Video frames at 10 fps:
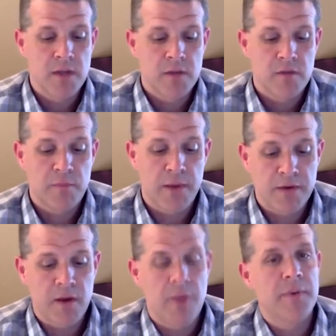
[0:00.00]

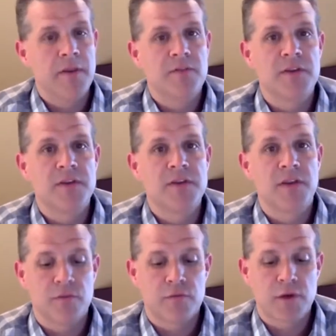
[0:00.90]
Spider Company is finishing
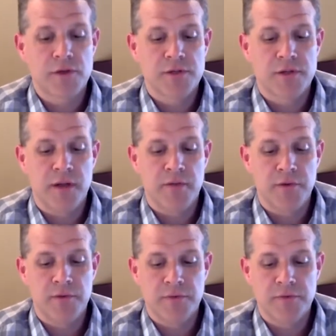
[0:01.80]
construction on
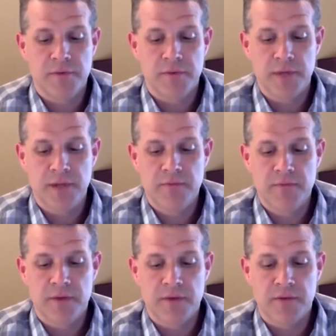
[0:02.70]
their new facility.
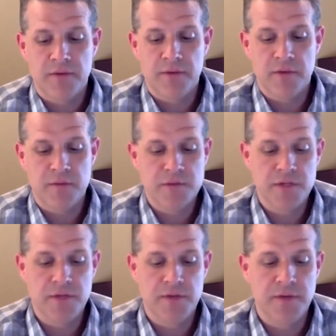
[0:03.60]
They are installing
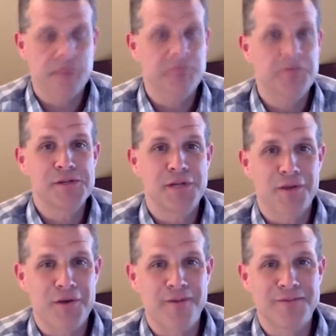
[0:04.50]
machinery and finishing
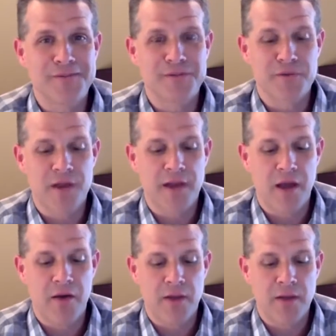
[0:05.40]
their offices right
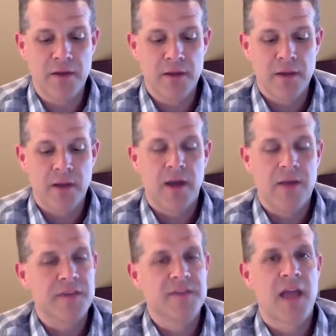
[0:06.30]
now. And
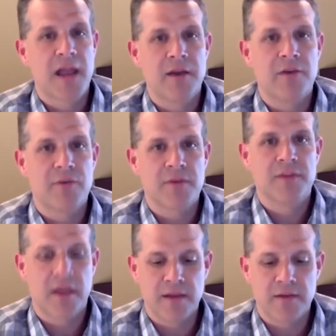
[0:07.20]
the sign on North
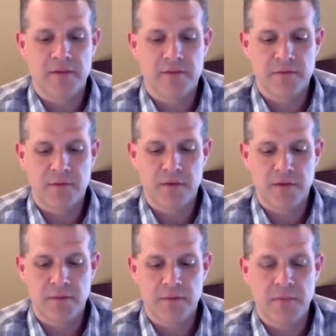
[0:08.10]
Second is going
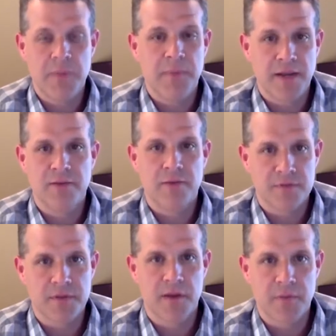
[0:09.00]
to be painted
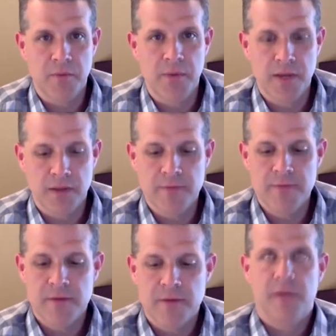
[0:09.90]
over the coming week.
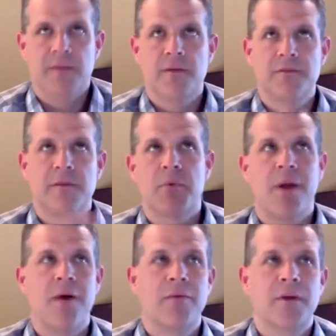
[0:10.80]
And they'll flip
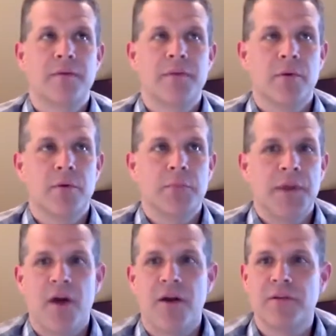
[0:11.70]
around the old
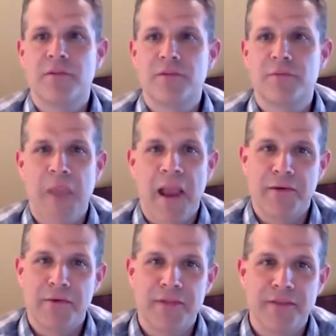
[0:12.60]
Menards
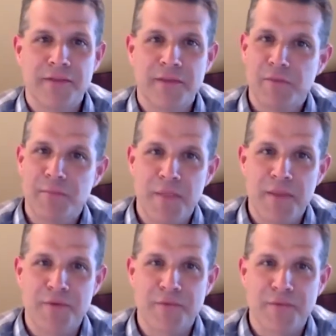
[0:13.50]
panel that has been
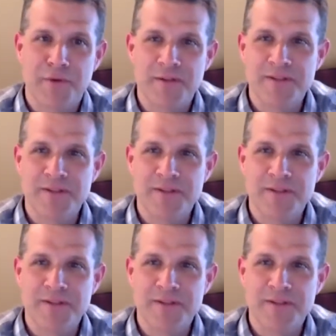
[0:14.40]
there for